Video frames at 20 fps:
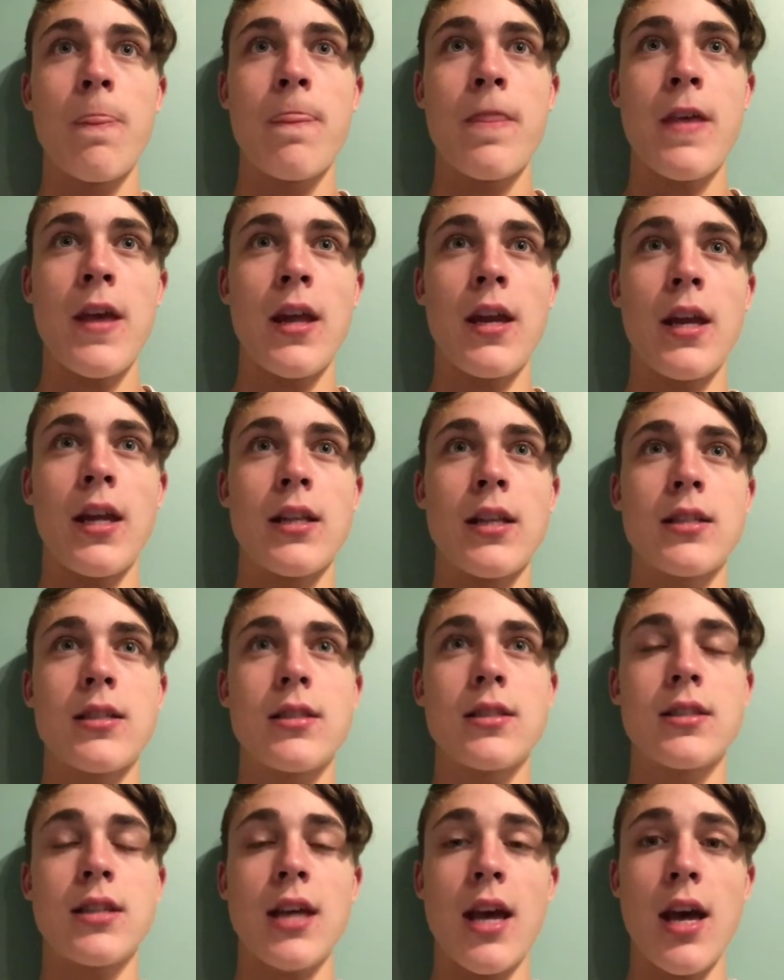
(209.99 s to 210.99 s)
then its
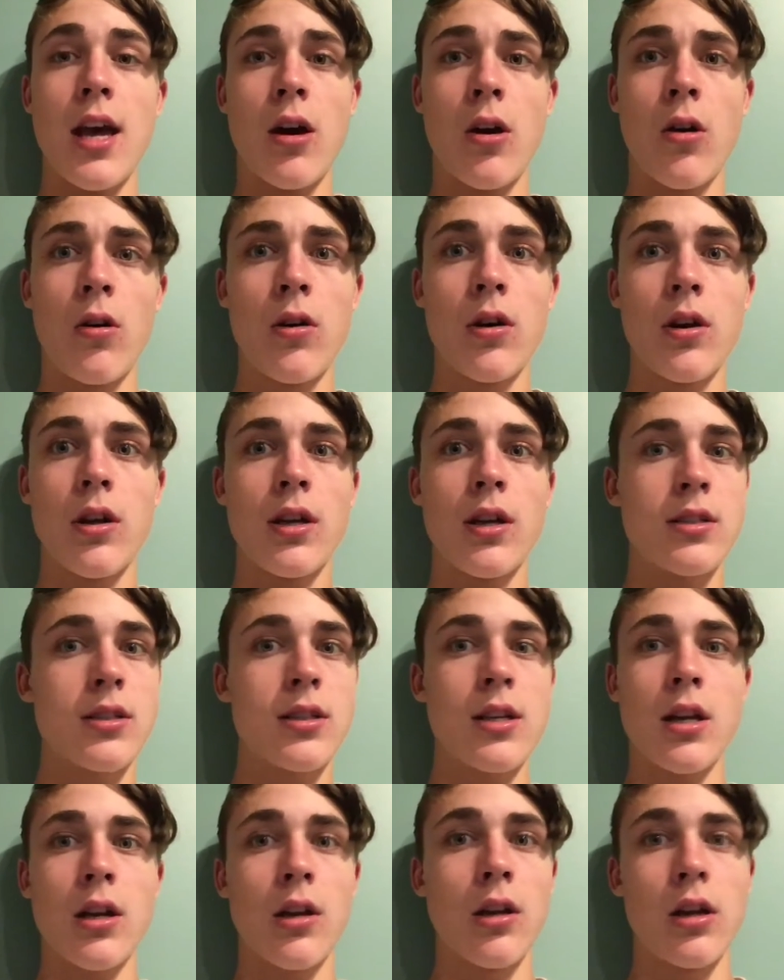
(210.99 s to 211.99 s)
tail is
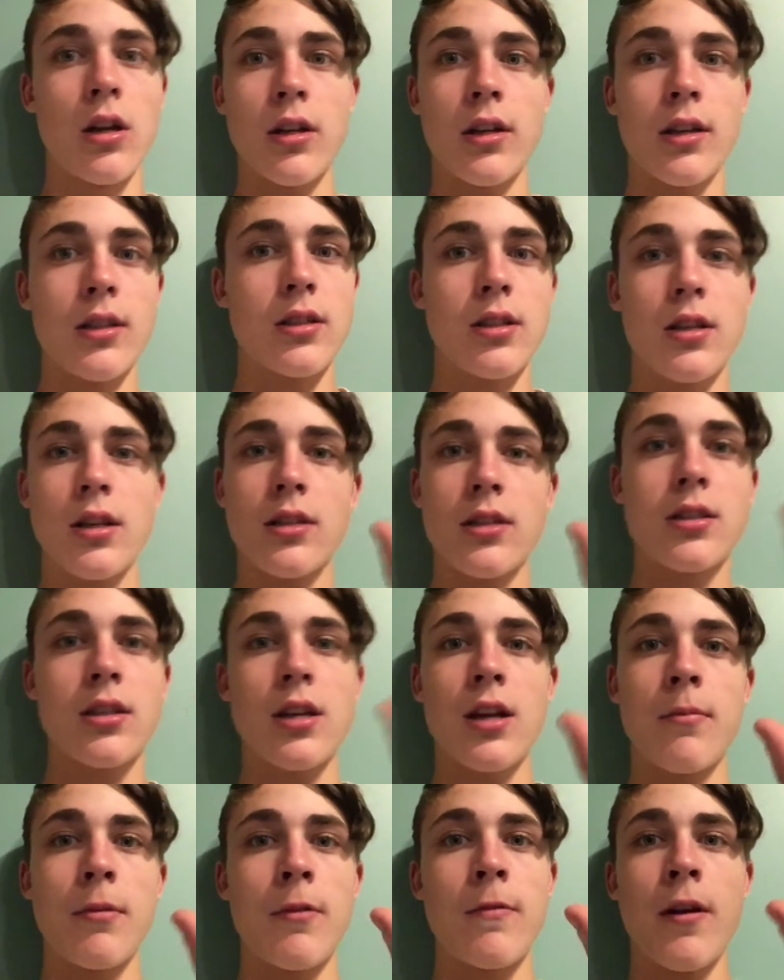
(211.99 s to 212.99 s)
going
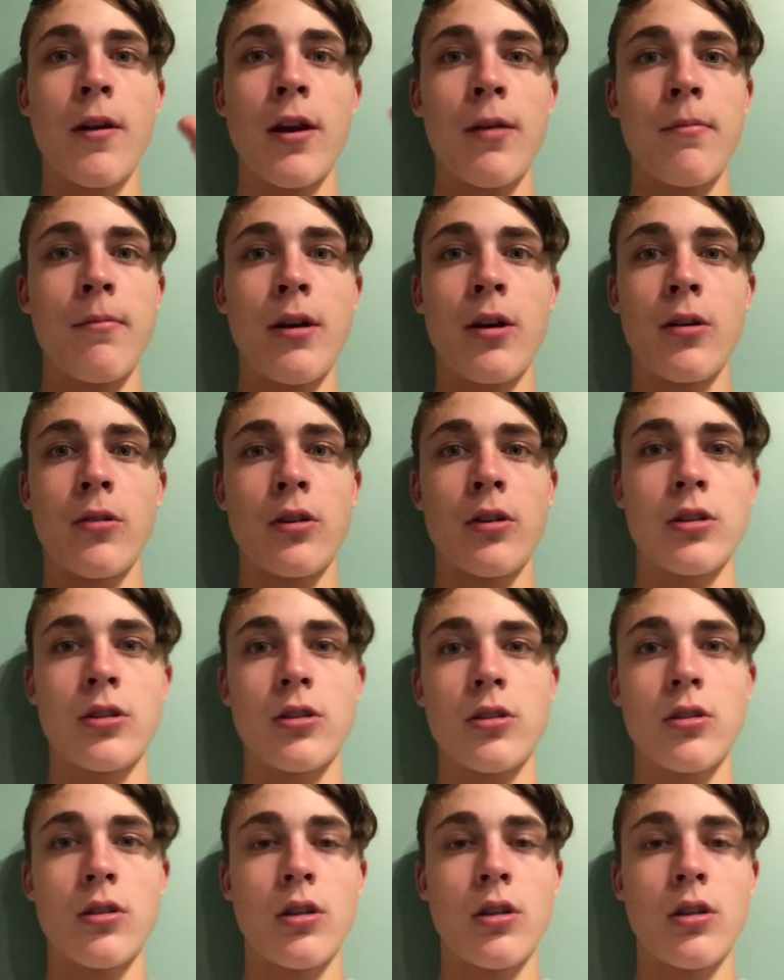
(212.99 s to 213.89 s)
to be very melon,